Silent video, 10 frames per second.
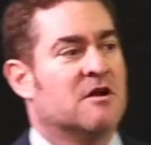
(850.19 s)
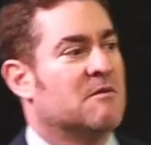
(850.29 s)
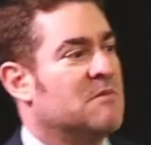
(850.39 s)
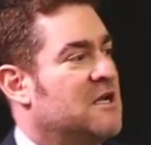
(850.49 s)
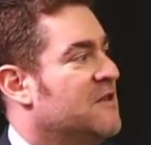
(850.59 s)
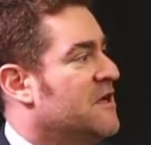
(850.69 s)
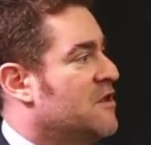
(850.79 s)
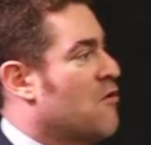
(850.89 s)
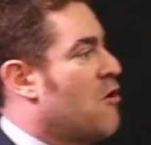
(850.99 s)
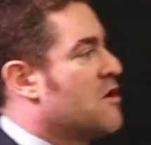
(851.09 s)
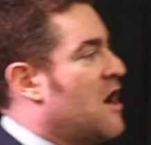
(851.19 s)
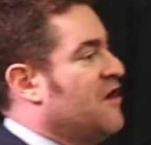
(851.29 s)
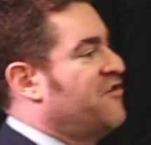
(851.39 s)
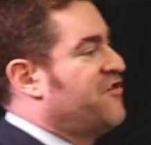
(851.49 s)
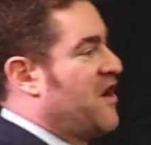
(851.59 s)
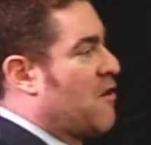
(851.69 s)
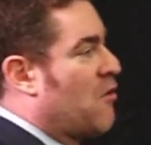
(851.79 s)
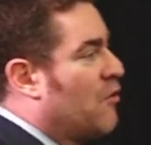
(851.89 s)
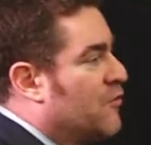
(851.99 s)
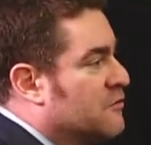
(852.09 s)
meaning that there are not
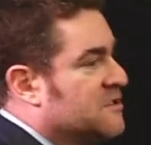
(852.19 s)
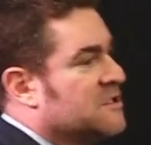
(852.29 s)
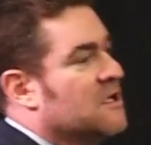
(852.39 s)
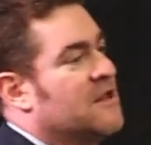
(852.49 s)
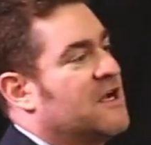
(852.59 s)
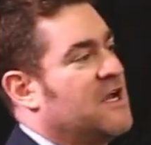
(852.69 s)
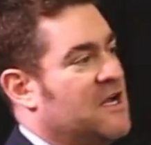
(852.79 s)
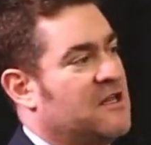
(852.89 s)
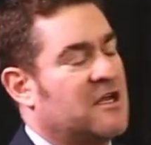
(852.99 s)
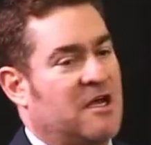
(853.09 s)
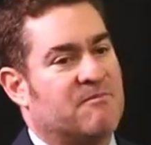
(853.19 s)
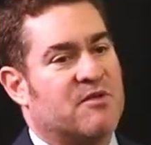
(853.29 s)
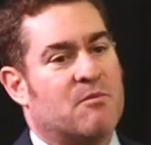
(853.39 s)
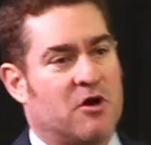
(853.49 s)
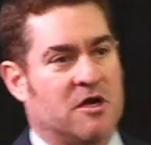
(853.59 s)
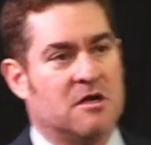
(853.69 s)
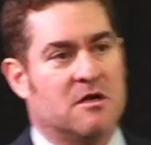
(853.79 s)
shareholders that get to keep the money.